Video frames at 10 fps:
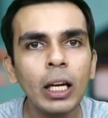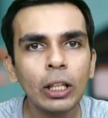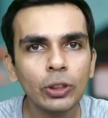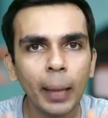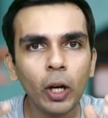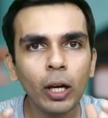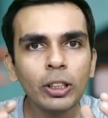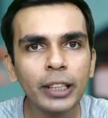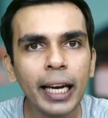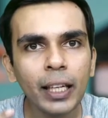So I'm going to
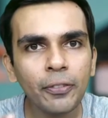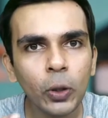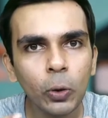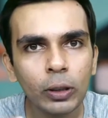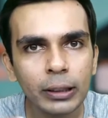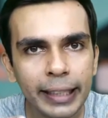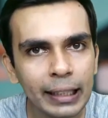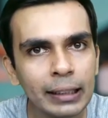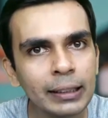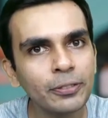share a few
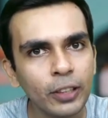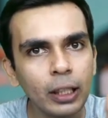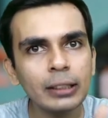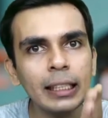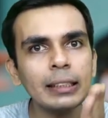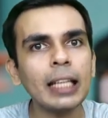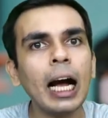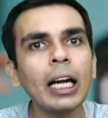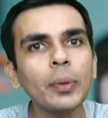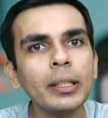skills. First, I'll
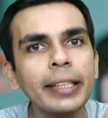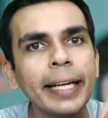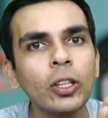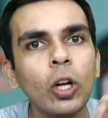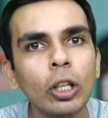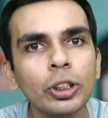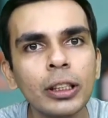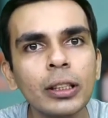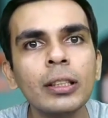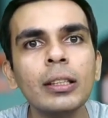start with the
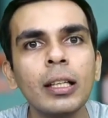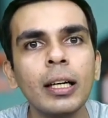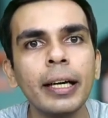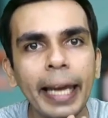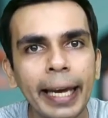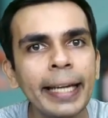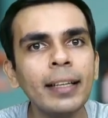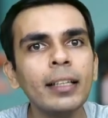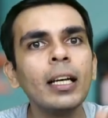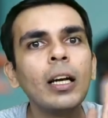technological aid.
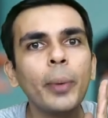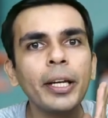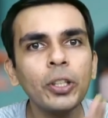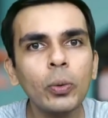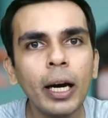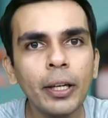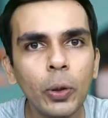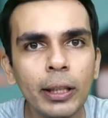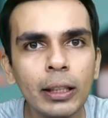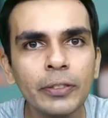When you are
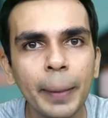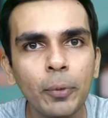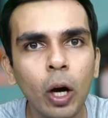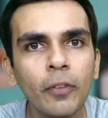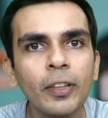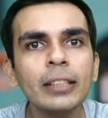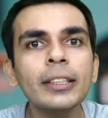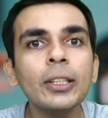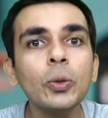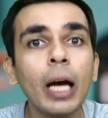doing this web
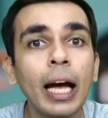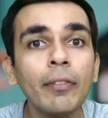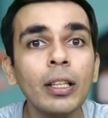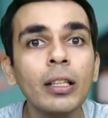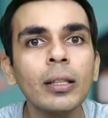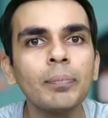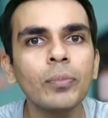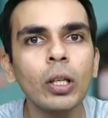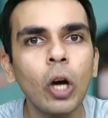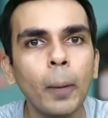conferencing, you have the
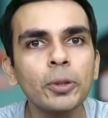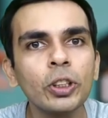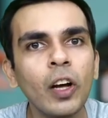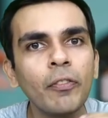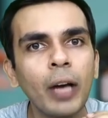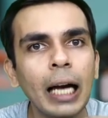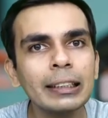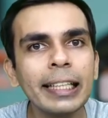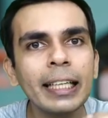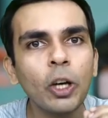option of
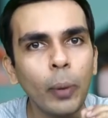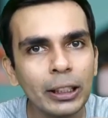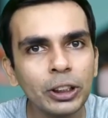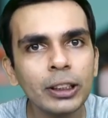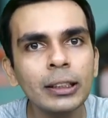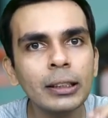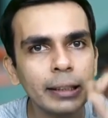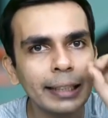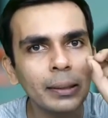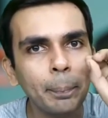asking questions.
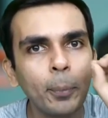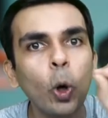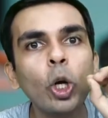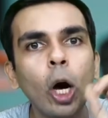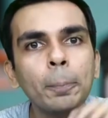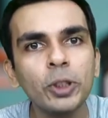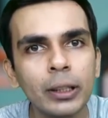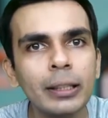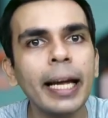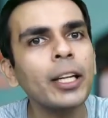There's a poll
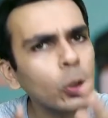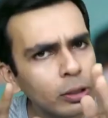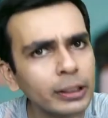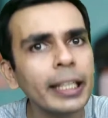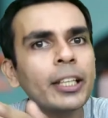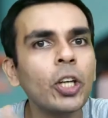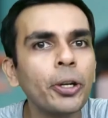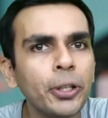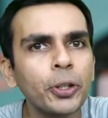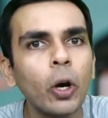option that you will see in your
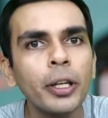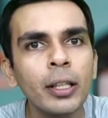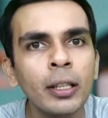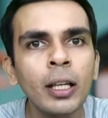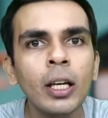tutorial